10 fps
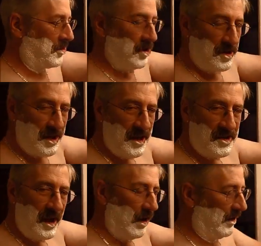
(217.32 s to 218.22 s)
that's just
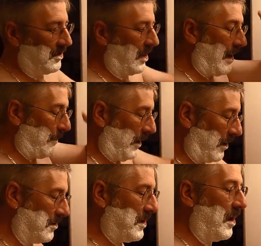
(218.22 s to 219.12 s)
that solid top and
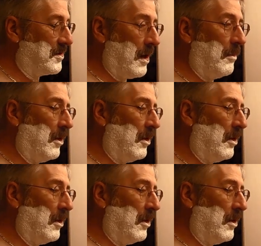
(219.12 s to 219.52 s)
it goes down. So